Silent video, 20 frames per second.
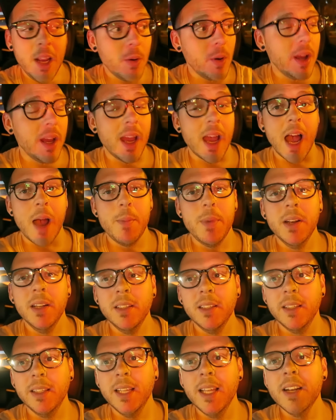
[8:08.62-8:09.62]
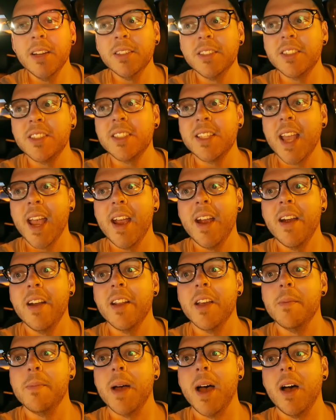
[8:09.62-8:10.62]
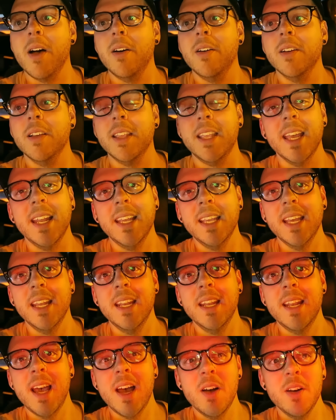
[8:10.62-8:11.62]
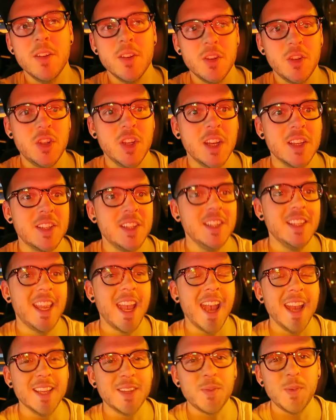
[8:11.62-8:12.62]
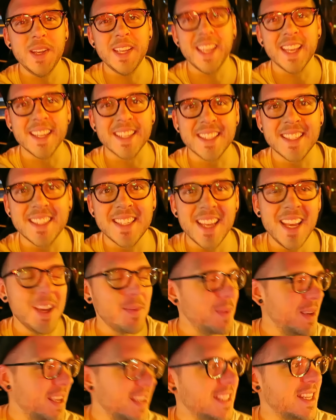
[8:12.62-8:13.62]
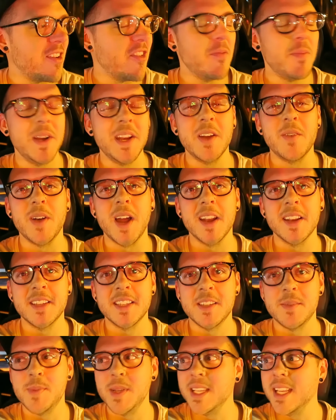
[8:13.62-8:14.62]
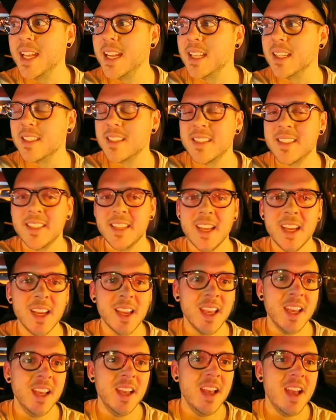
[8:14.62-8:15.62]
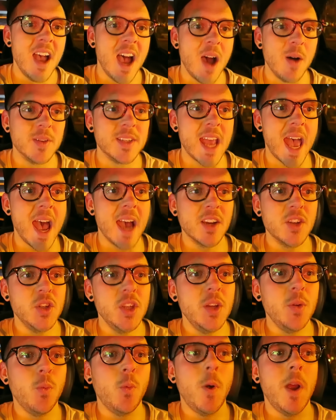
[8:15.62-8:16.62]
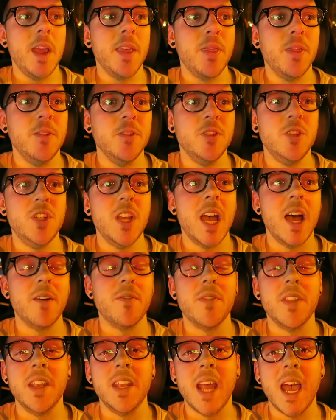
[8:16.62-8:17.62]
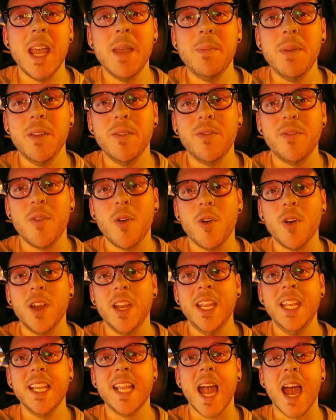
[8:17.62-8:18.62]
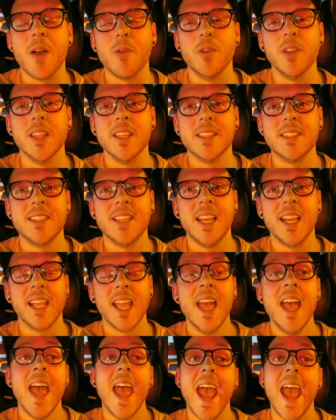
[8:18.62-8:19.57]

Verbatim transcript: Anyway, I've been a little scared about getting In-N-Out just in case we get sick because everybody around us has been getting sick. I was actually with Jeff the night before he got really sick,